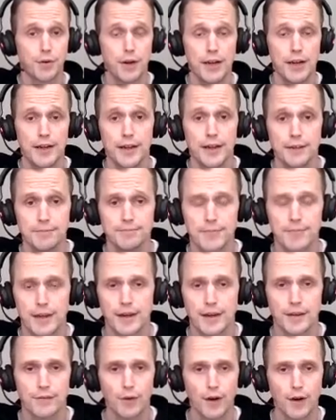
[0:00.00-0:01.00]
training
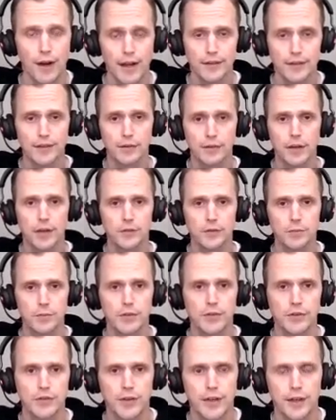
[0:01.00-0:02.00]
for heads of customer
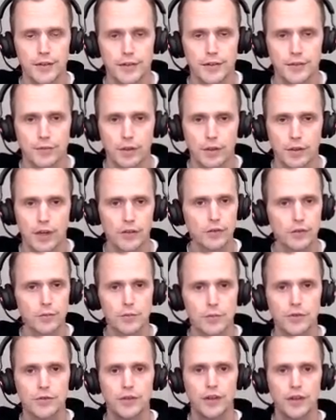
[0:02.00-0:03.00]
success, for
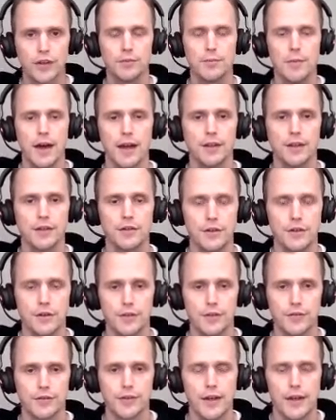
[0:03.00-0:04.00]
customer success
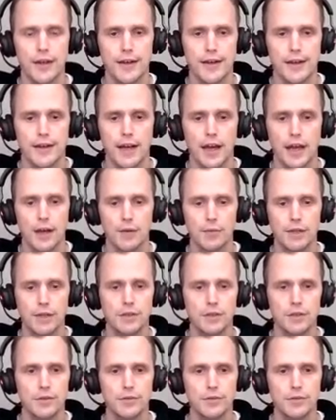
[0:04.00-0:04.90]
managers. And we